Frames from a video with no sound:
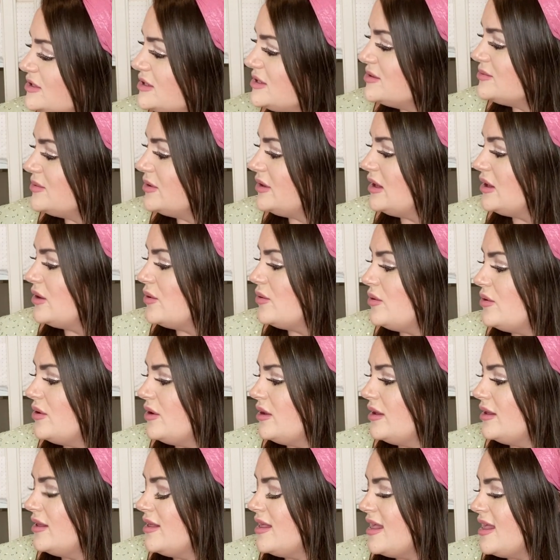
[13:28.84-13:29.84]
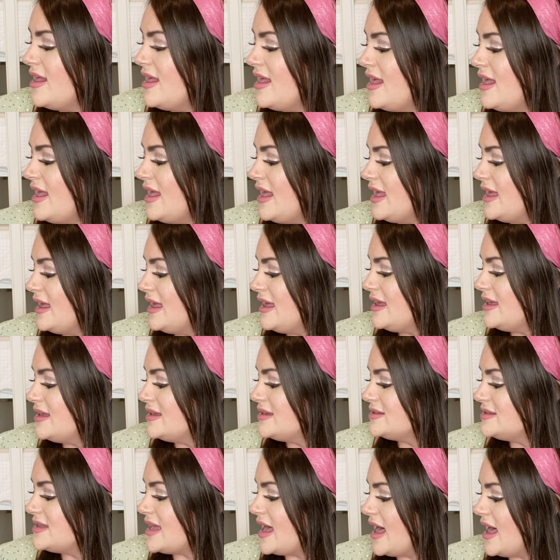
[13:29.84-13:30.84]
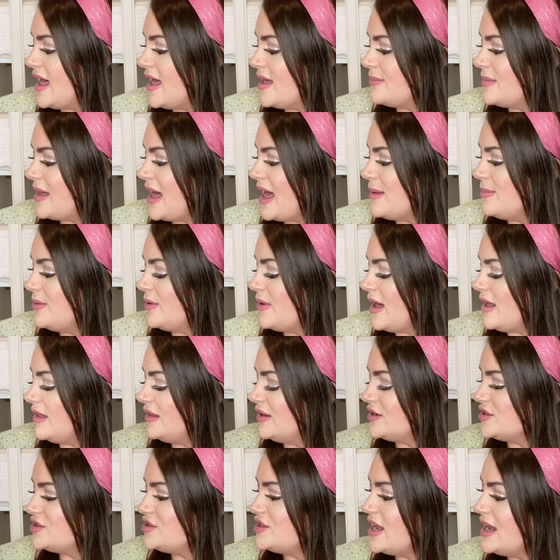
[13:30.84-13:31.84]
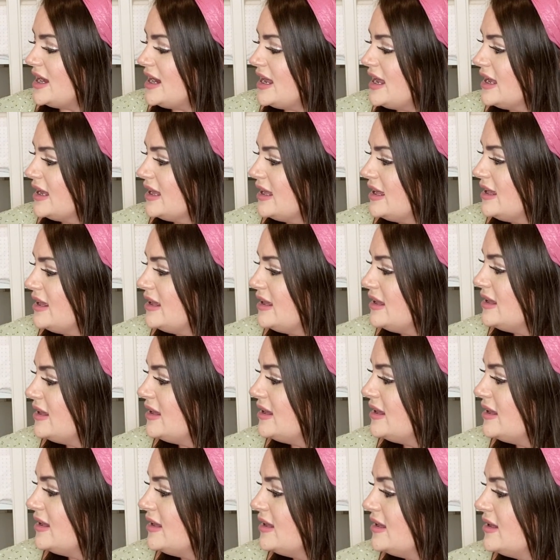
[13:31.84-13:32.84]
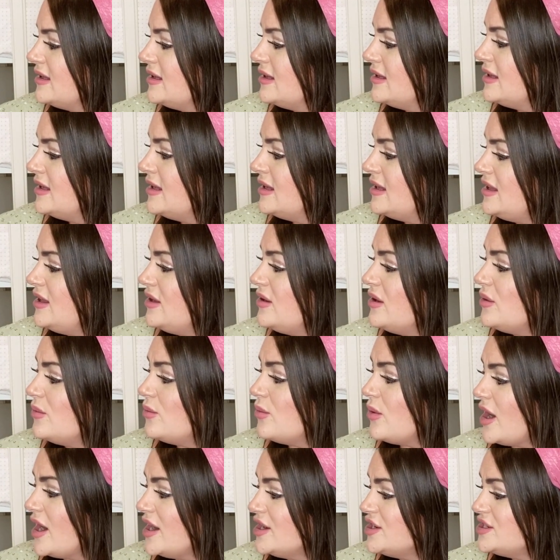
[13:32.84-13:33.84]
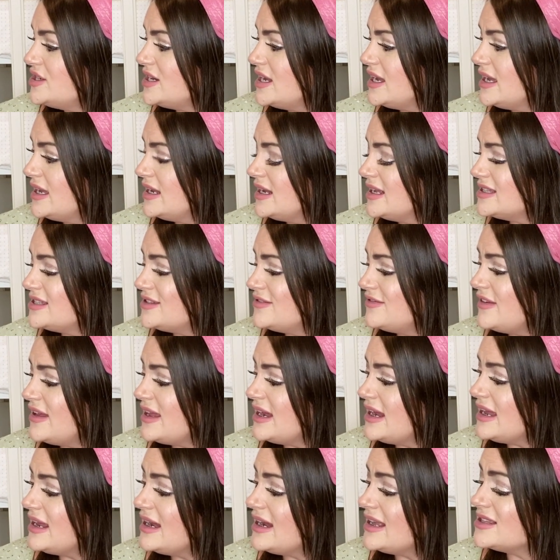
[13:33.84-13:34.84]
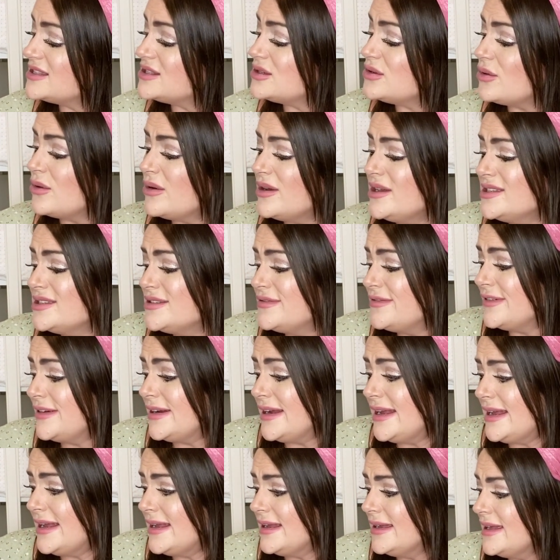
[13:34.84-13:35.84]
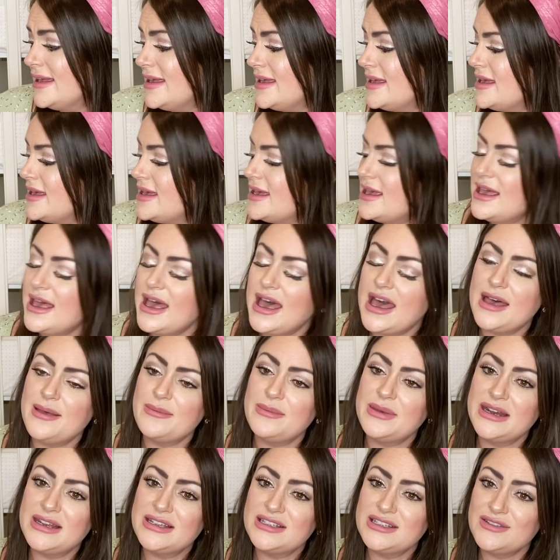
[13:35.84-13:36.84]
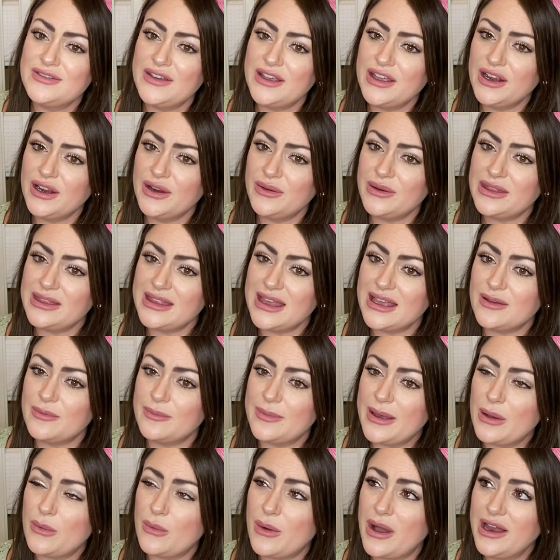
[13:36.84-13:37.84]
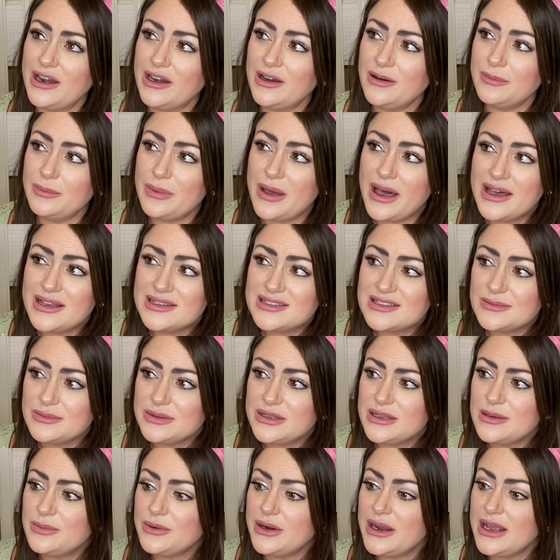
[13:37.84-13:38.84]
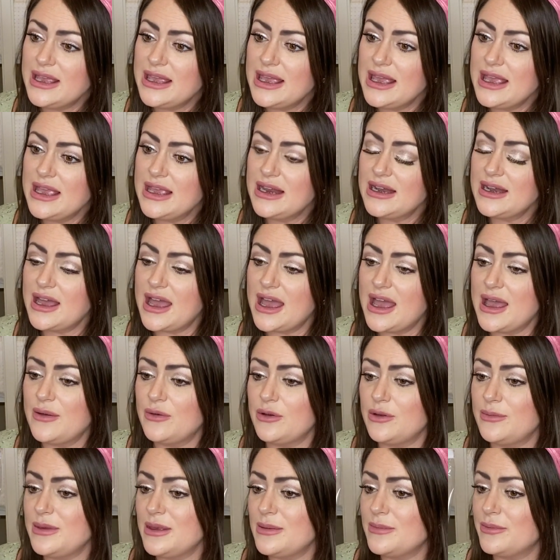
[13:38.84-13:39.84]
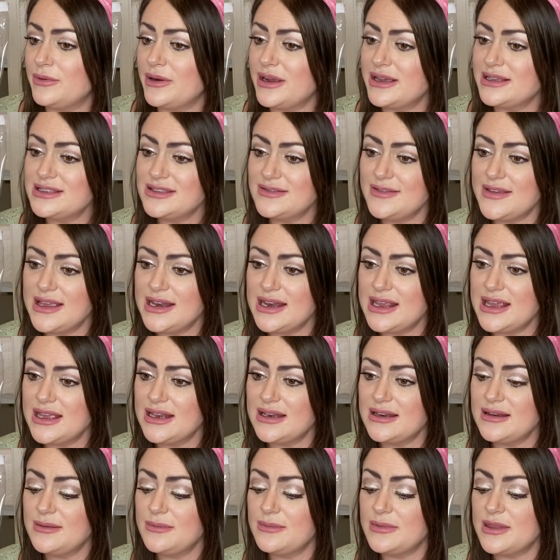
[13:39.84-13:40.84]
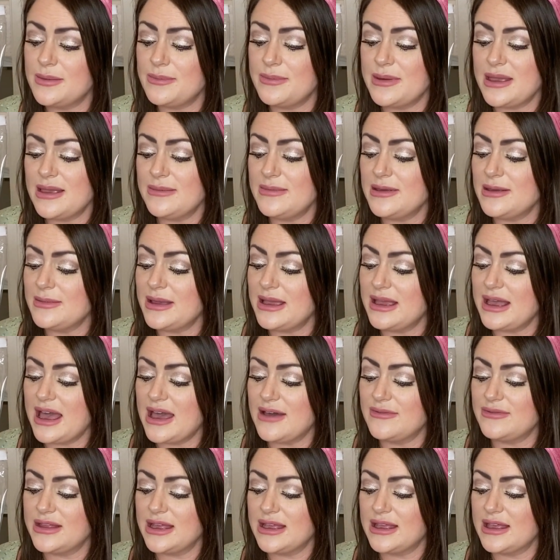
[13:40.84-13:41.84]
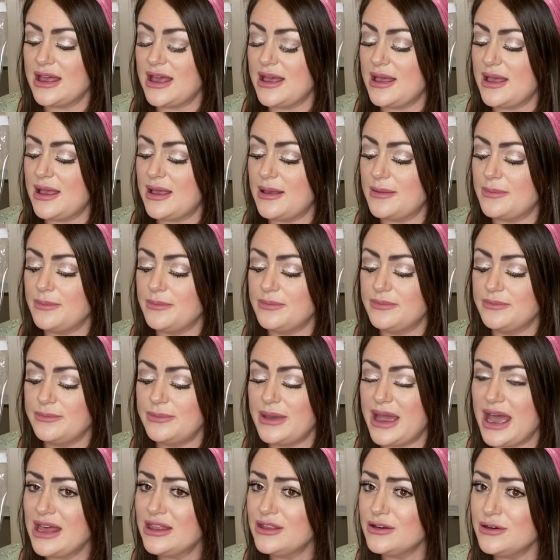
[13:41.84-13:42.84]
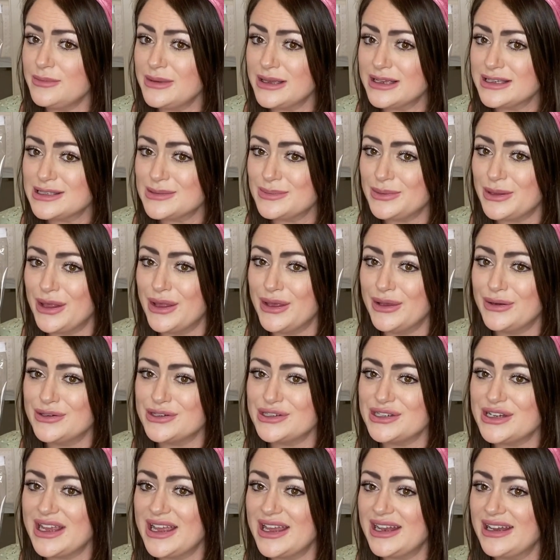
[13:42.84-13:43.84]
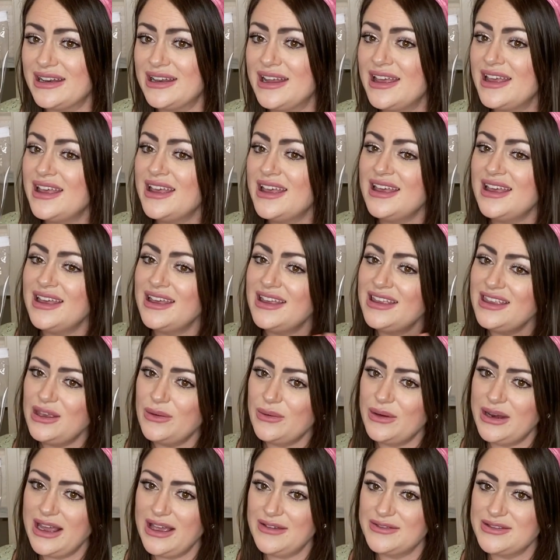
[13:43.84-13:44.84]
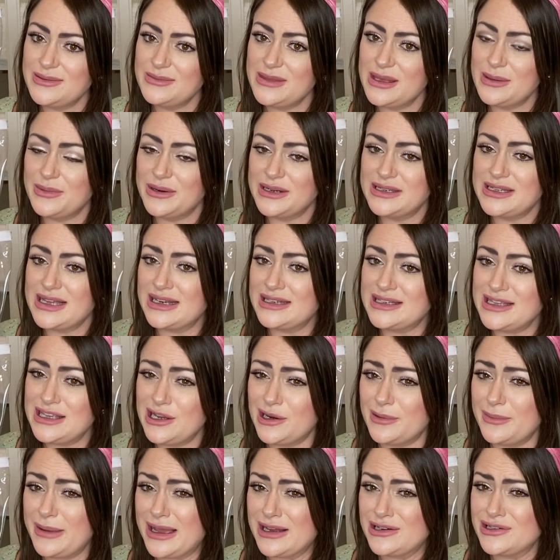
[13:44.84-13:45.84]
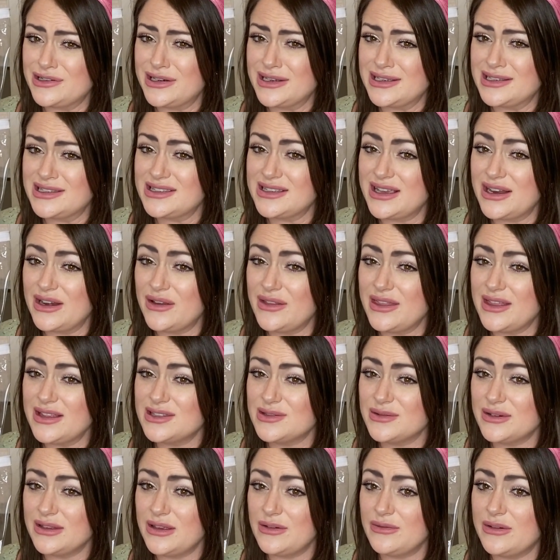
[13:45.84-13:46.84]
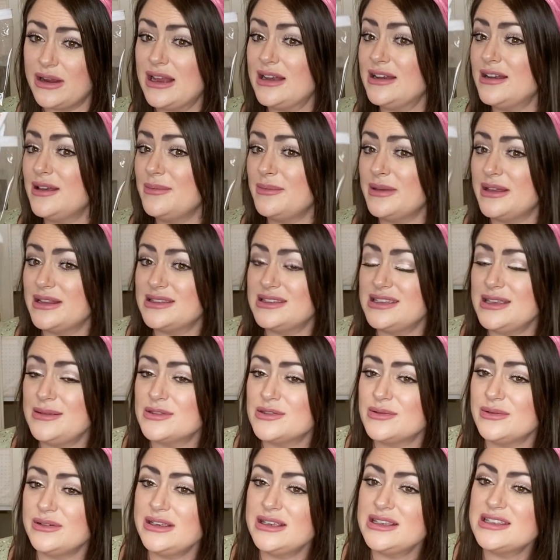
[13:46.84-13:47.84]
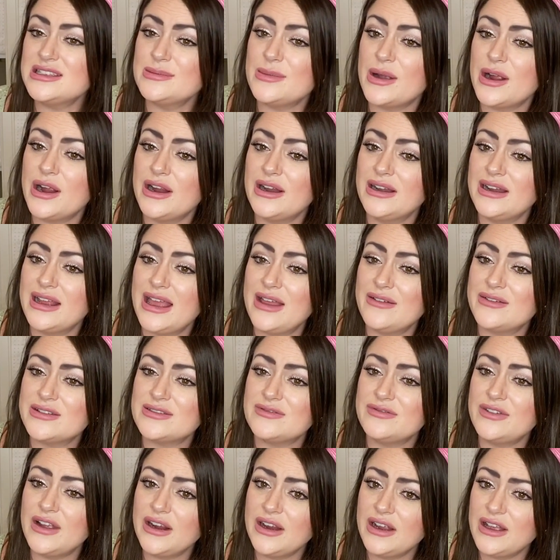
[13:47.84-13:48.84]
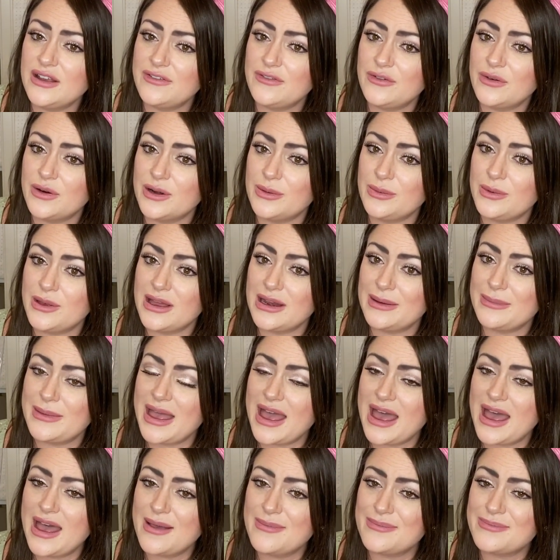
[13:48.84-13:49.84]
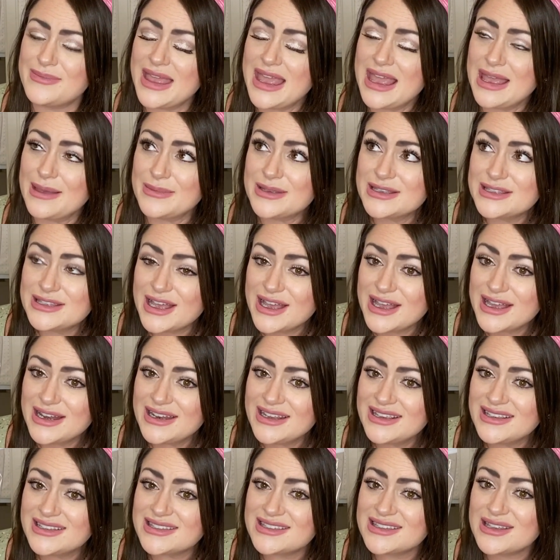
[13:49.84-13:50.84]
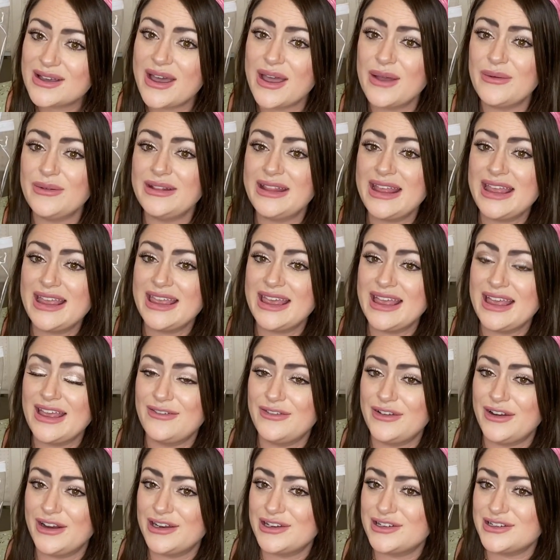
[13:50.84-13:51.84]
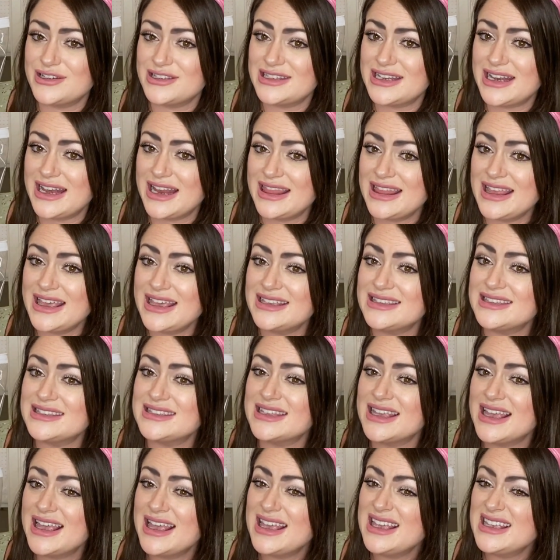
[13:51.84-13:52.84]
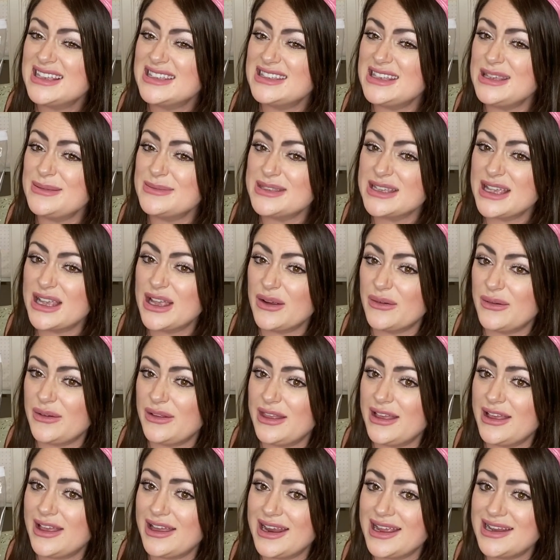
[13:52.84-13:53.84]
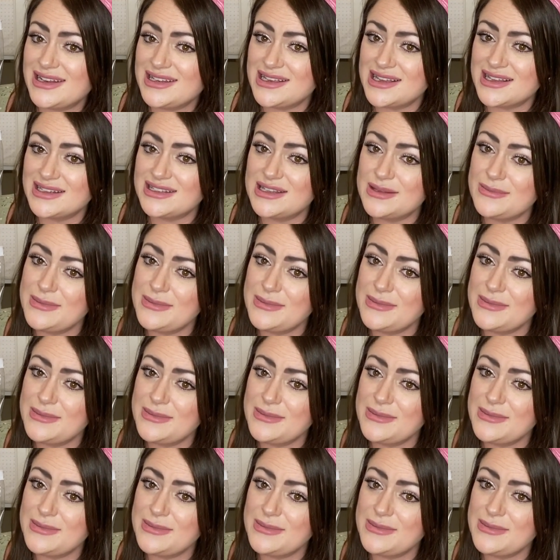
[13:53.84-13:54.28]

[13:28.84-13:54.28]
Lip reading: is really cool. It is hypoallergenic. You can wash it, it's fitted, it's noise free. But I just figure with like my water possibly breaking, I will be breastfeeding. The baby might have like a bathroom explosion. You want to have something protecting your mattress. I know that's really random, but it seems really smart. It was very affordable on Amazon, so I will link it if you're interested in this. Seems like a really good idea to